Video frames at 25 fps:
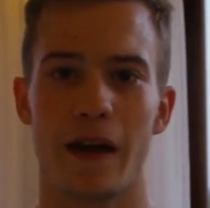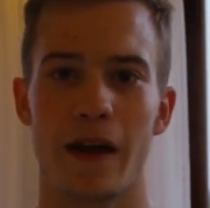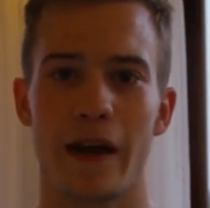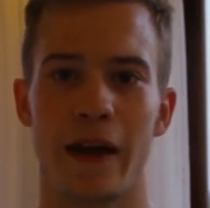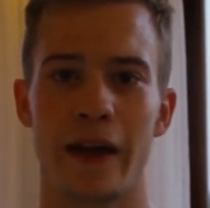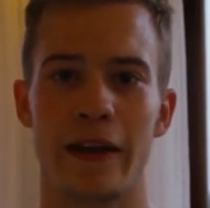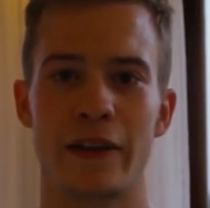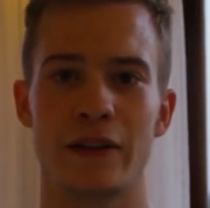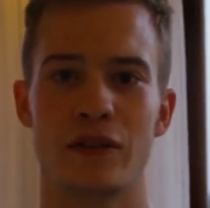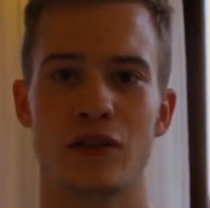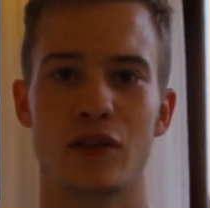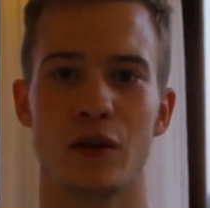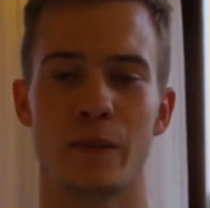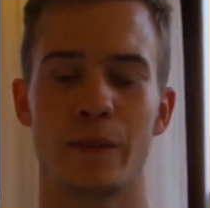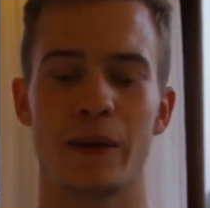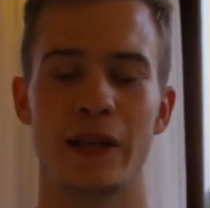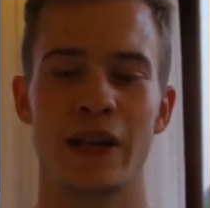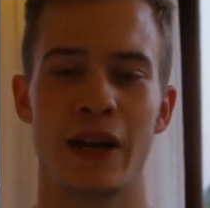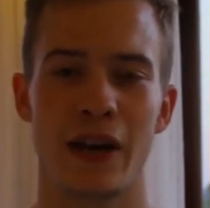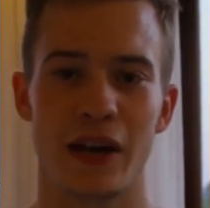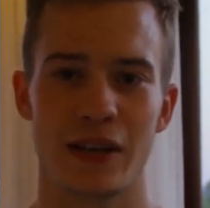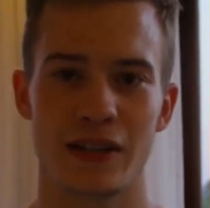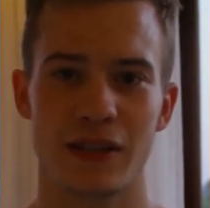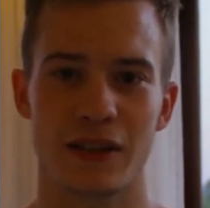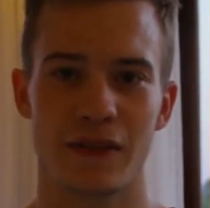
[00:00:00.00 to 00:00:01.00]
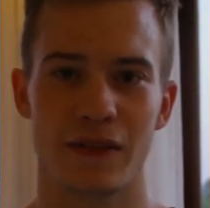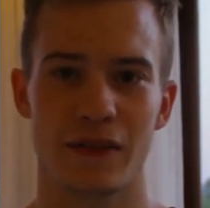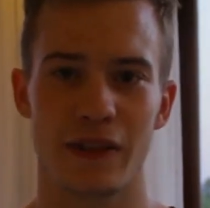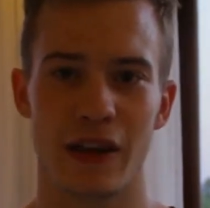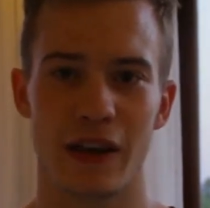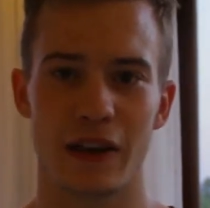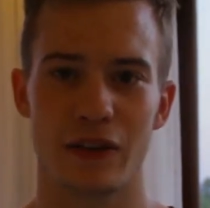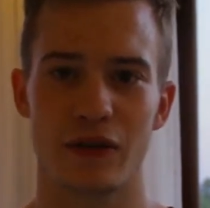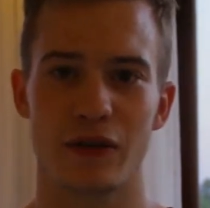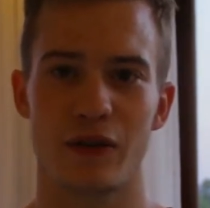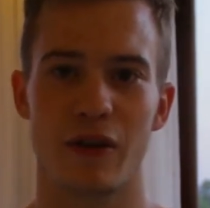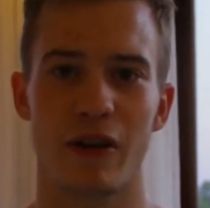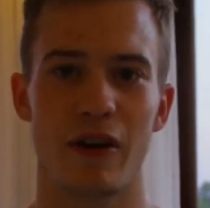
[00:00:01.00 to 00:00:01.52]
And so because of
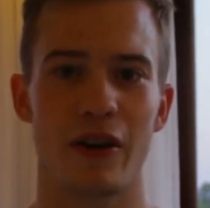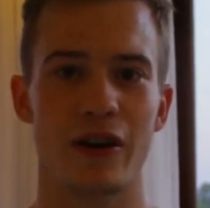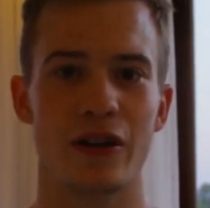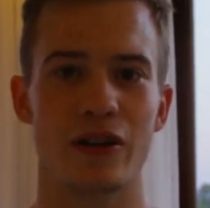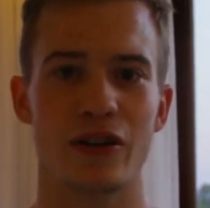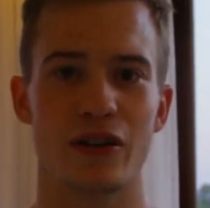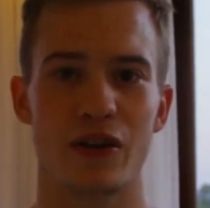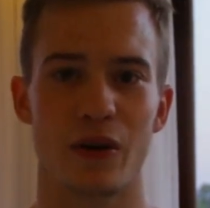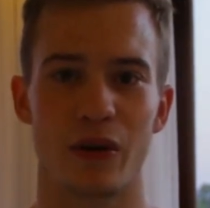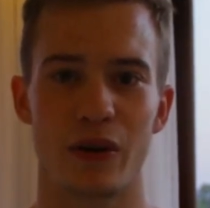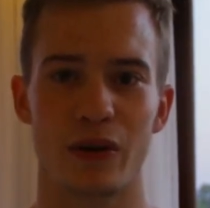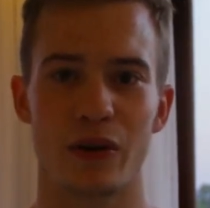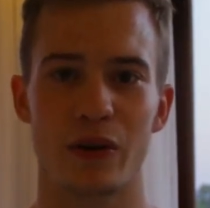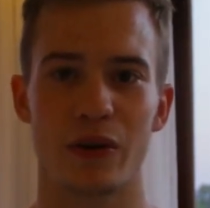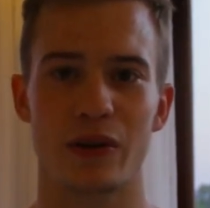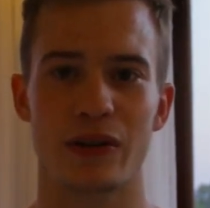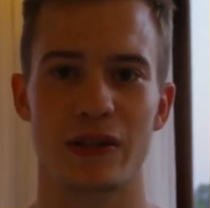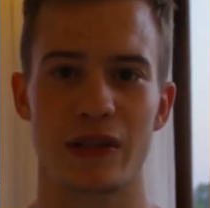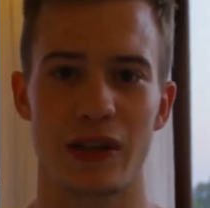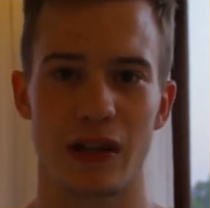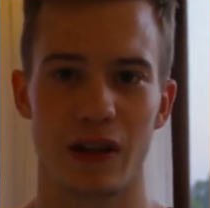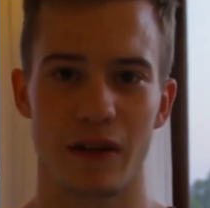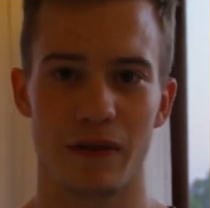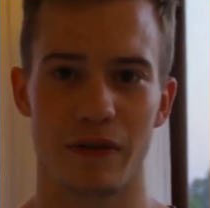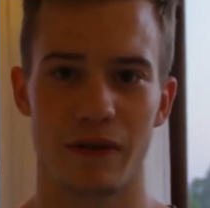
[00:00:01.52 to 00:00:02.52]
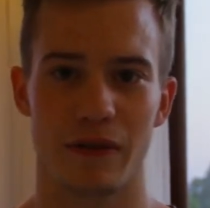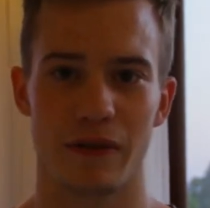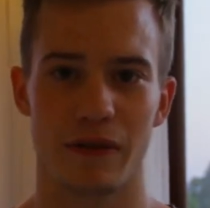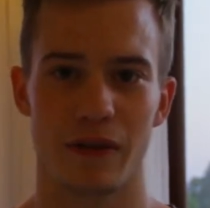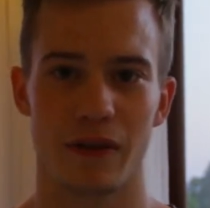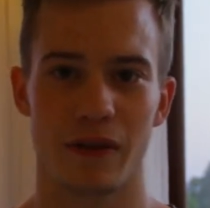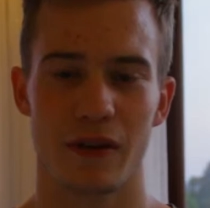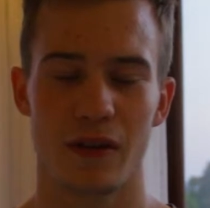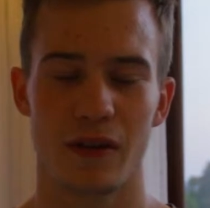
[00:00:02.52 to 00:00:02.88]
that, you aren't showing yourself.